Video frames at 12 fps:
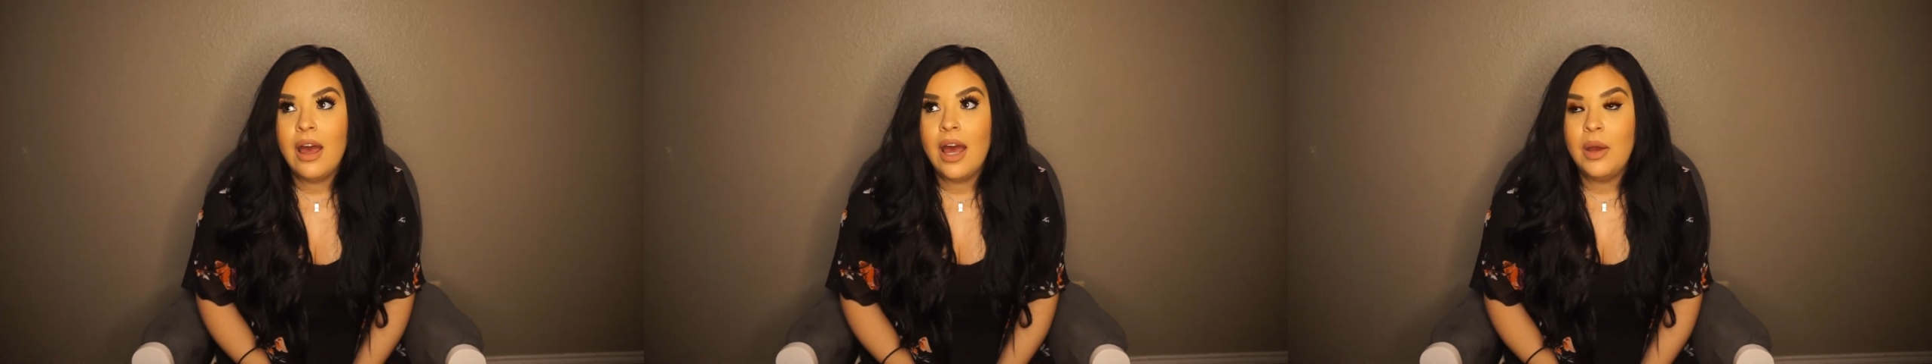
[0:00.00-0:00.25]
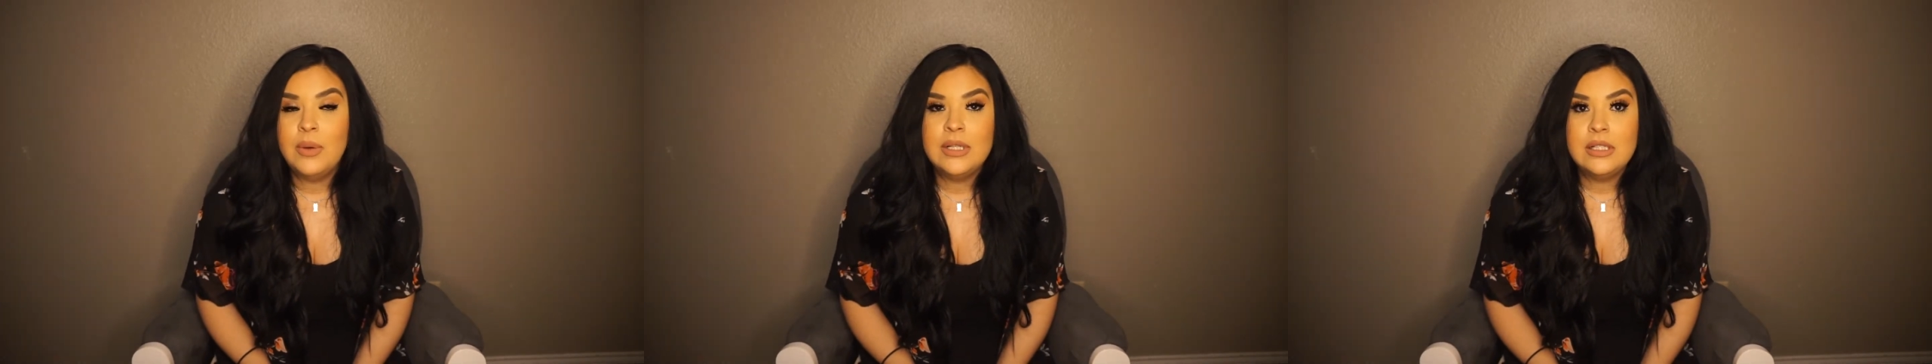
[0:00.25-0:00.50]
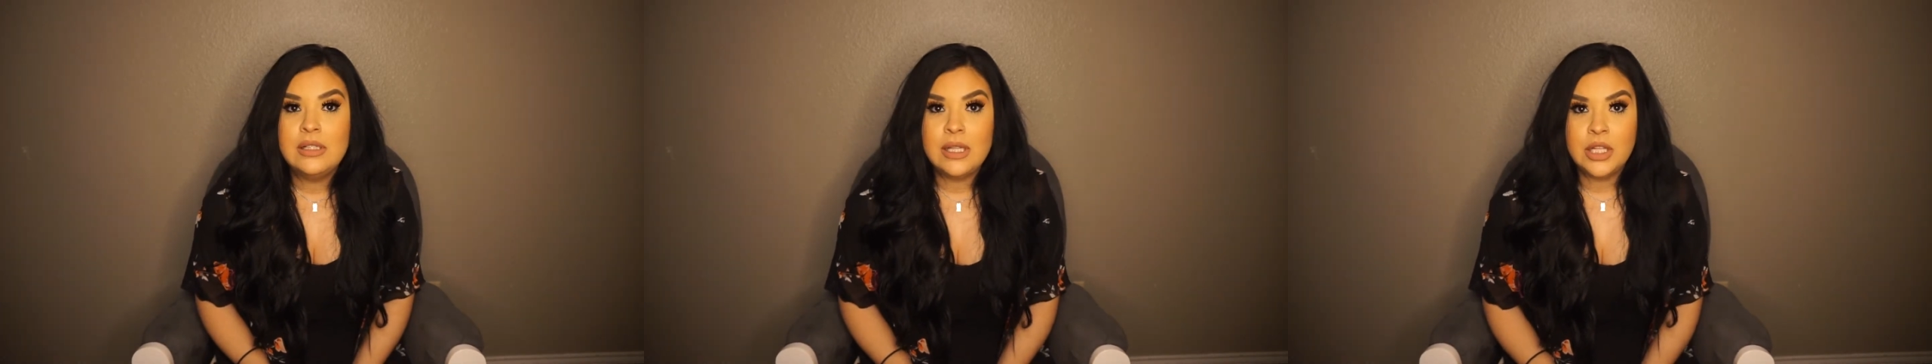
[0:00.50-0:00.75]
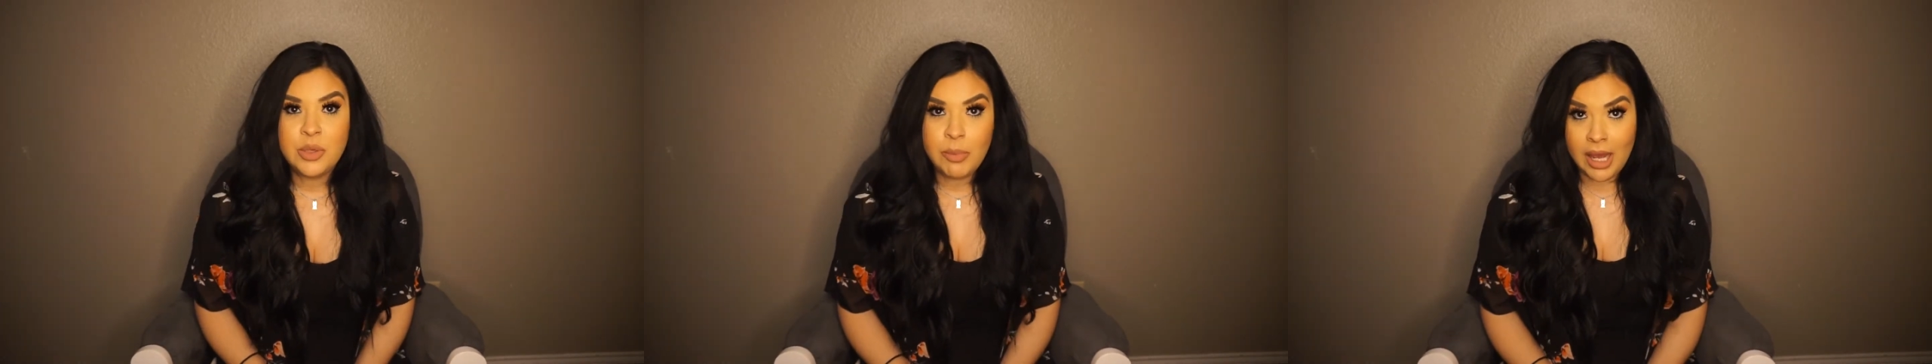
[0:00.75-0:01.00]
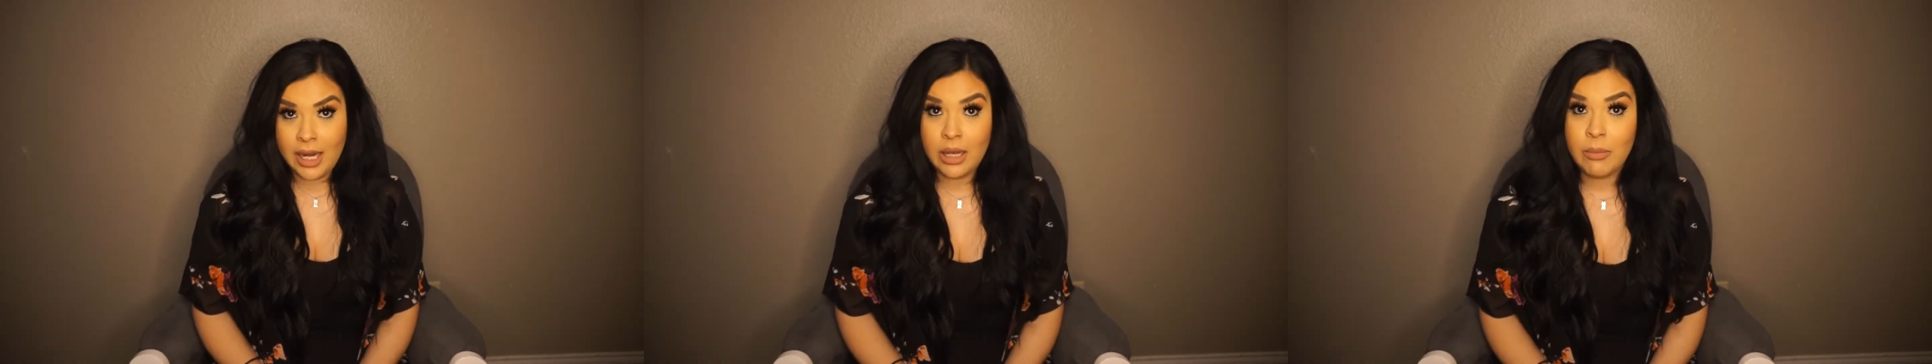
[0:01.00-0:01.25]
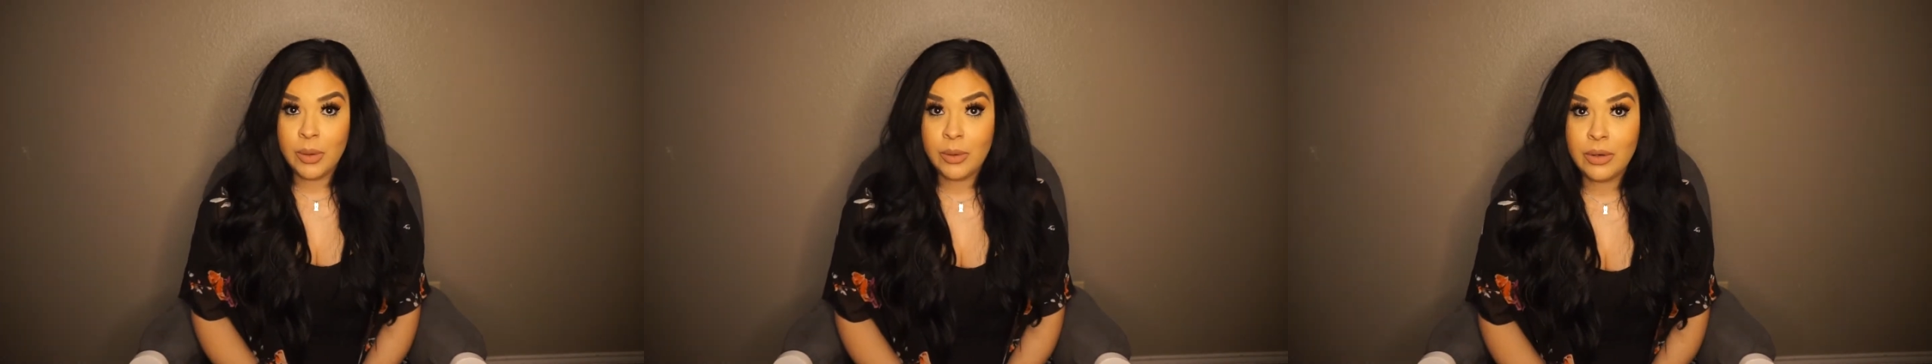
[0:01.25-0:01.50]
I was in such a
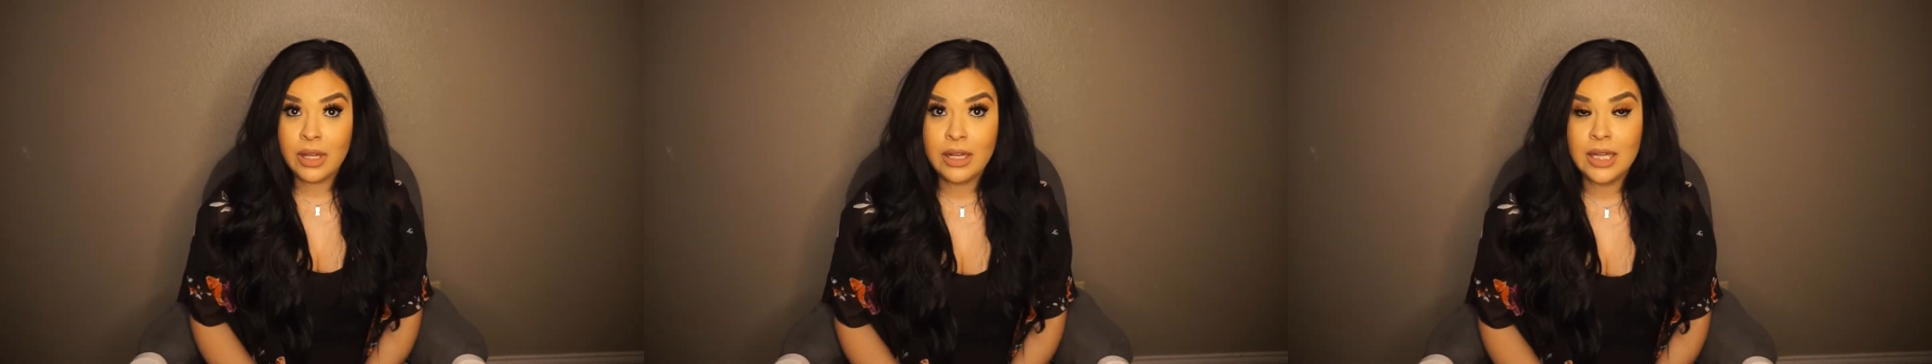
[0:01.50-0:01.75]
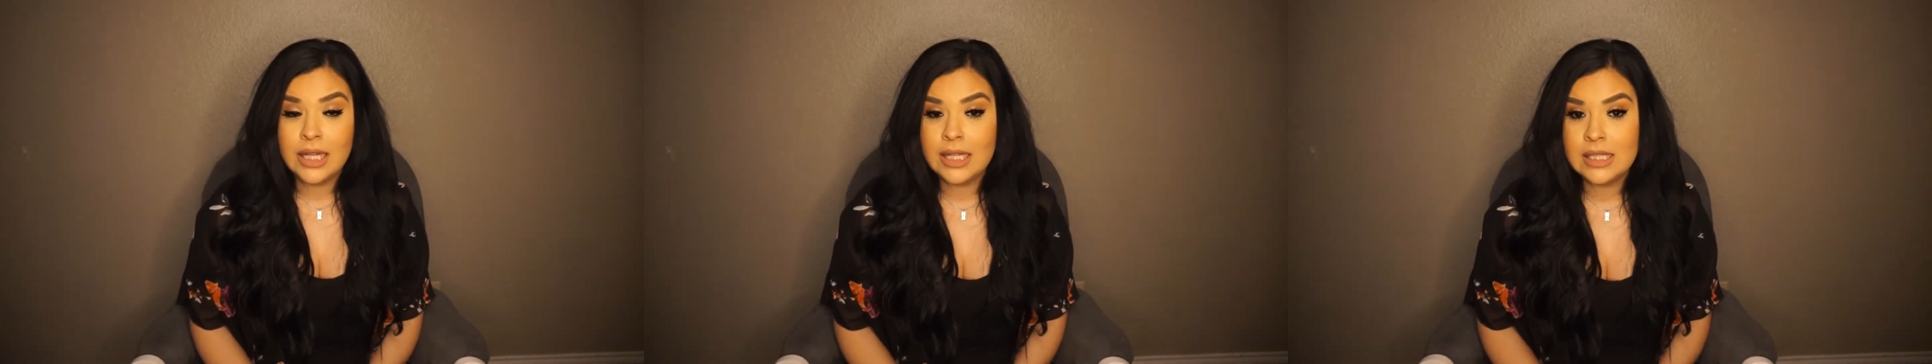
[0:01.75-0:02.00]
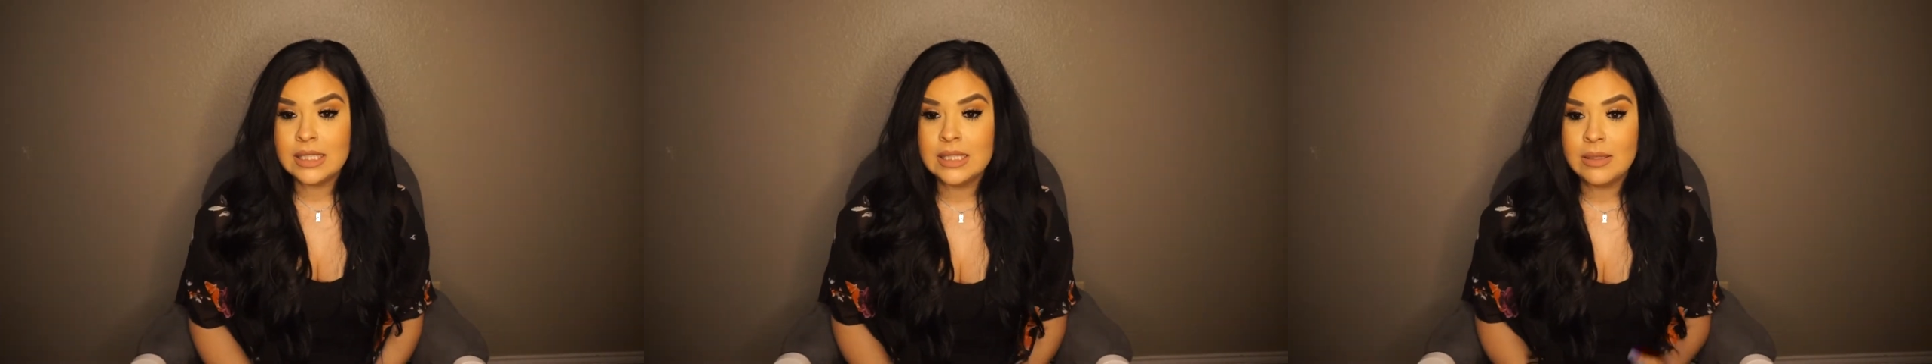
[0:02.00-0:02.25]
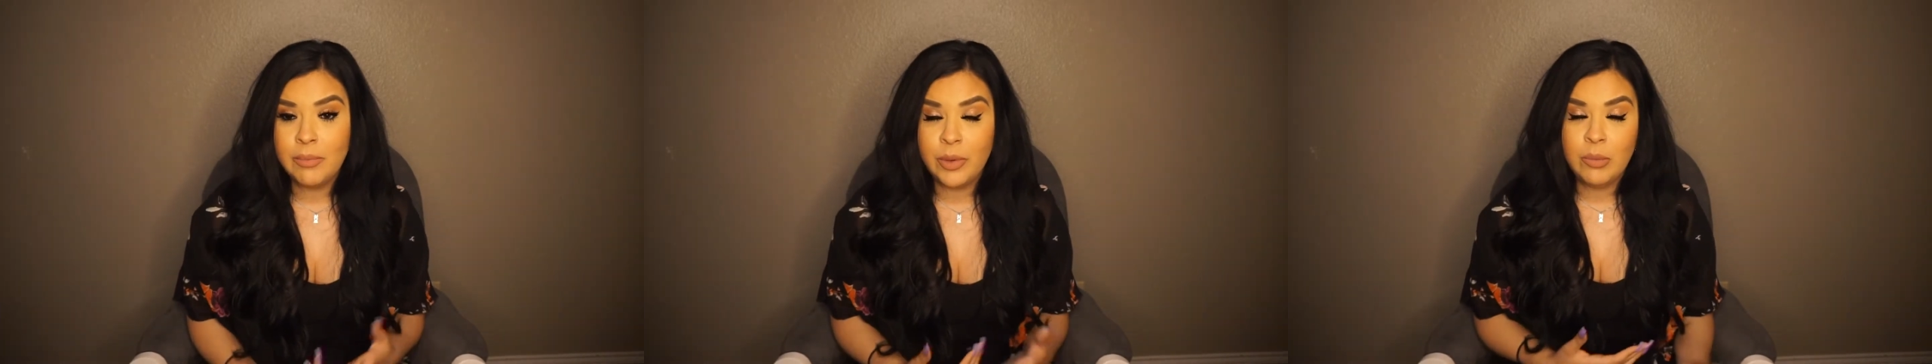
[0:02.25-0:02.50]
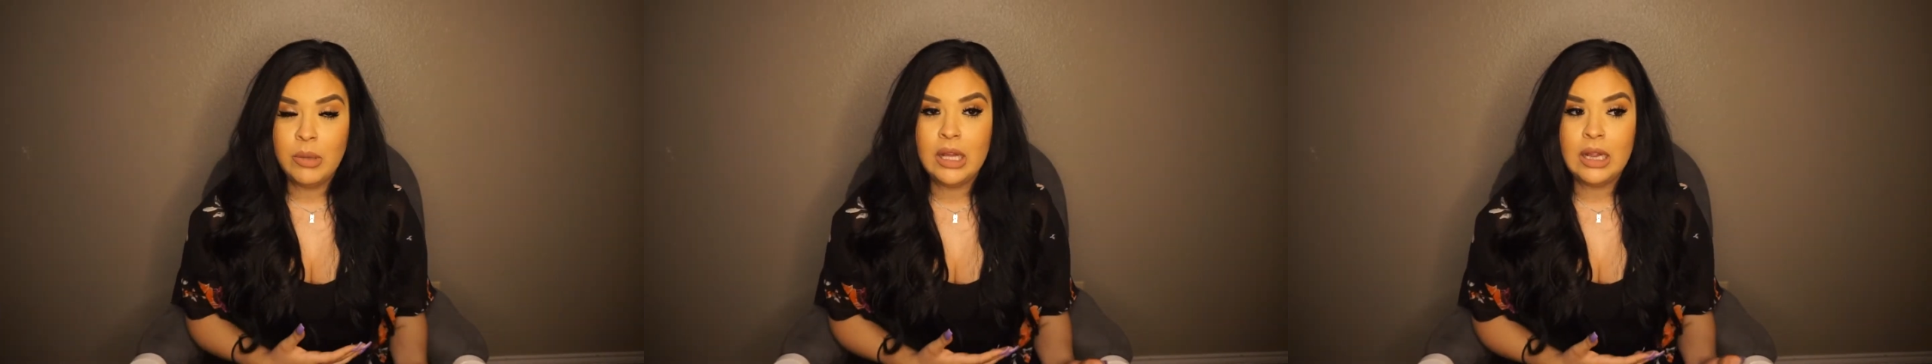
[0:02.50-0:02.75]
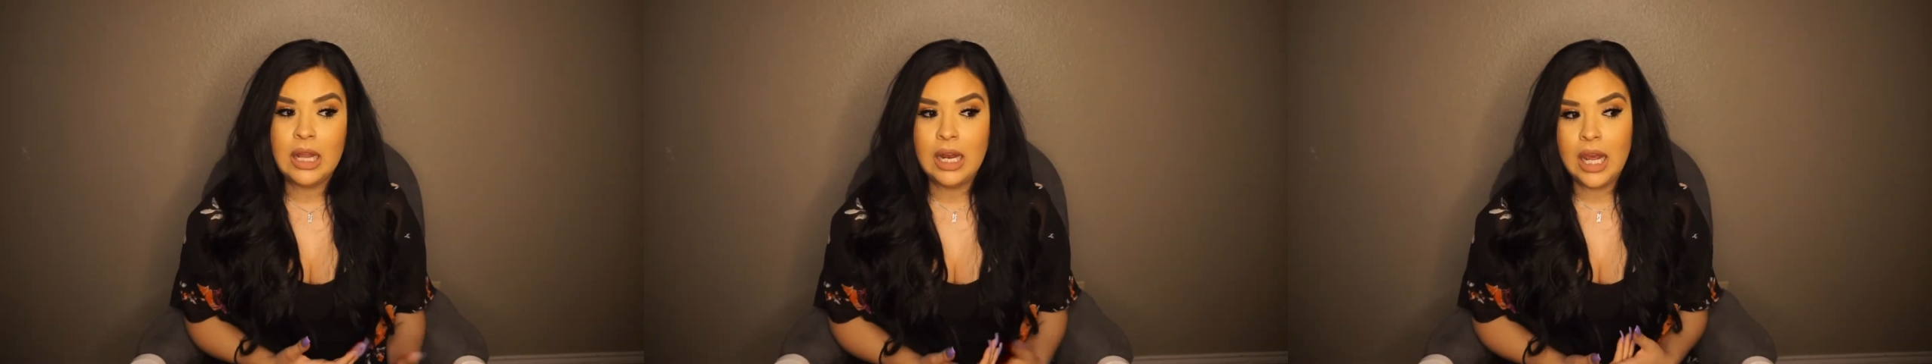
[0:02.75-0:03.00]
panic mode in this
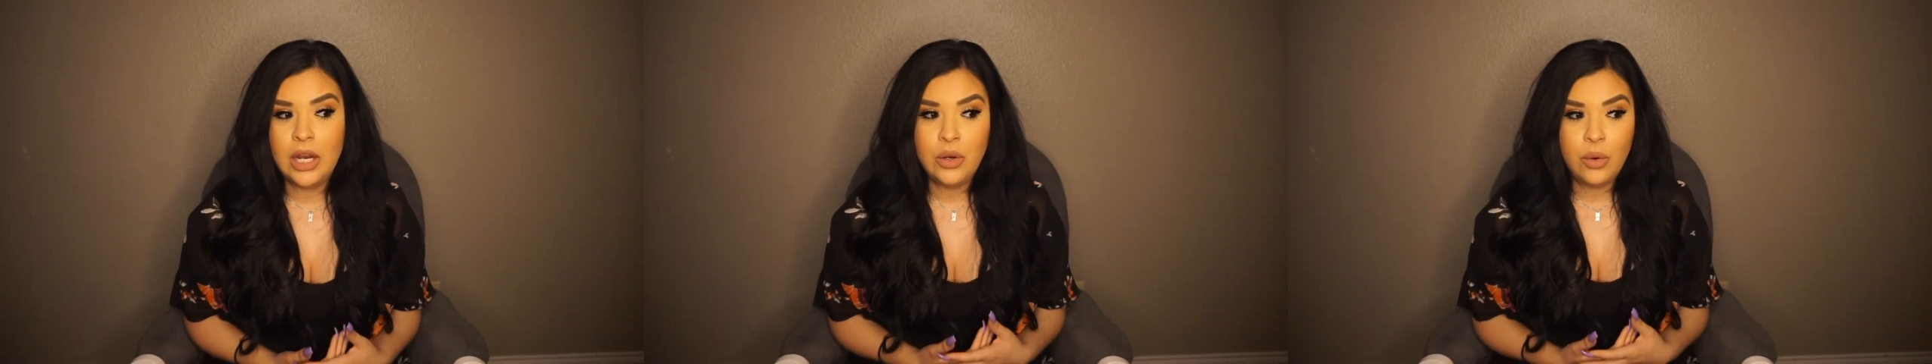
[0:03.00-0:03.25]
moment that